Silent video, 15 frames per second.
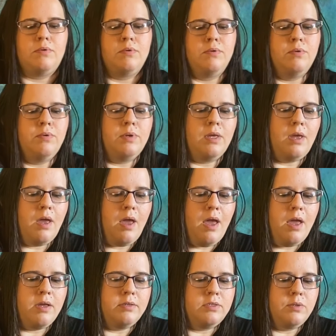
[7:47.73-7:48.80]
Okay,
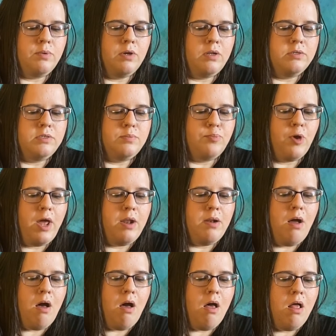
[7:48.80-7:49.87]
so we're gonna spread it
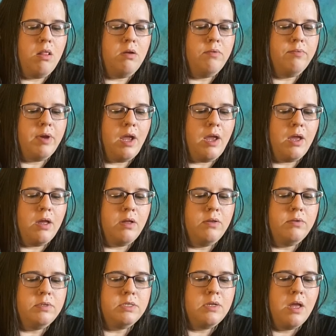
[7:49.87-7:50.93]
all around.
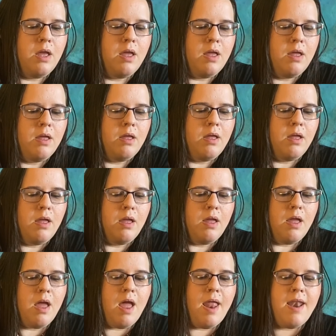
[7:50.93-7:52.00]

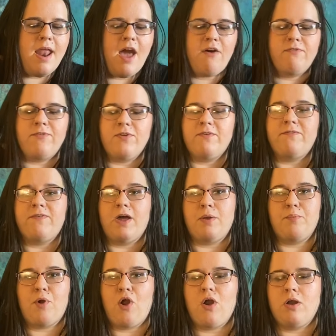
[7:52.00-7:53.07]
And now for the
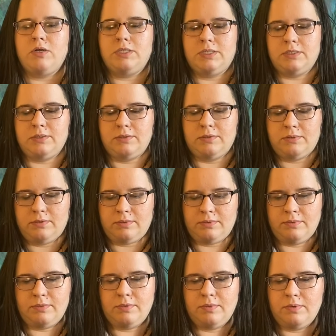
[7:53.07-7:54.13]
fun part.
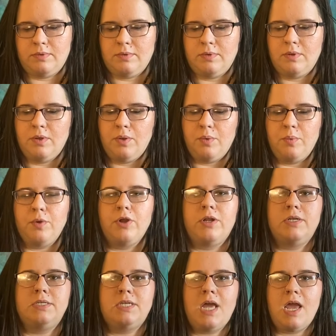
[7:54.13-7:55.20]
We're
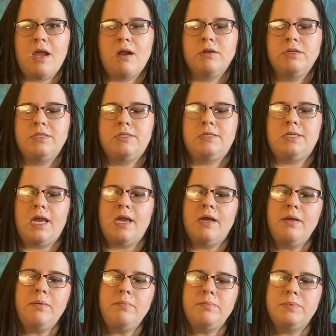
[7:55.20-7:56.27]
gonna take our
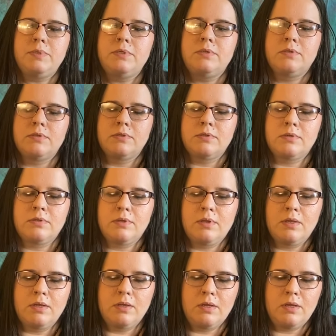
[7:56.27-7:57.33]
stamps
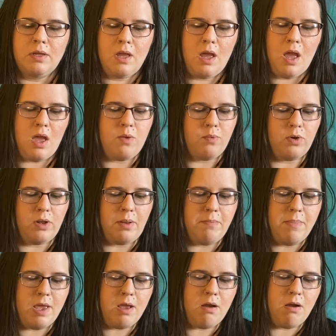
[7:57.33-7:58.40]
and we're gonna
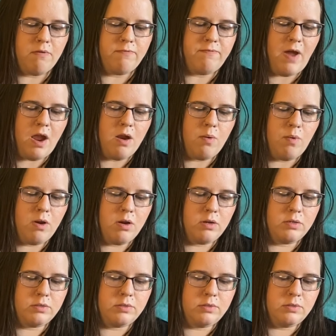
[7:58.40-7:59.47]
make our
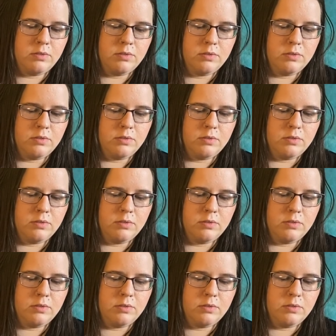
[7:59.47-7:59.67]
fireworks.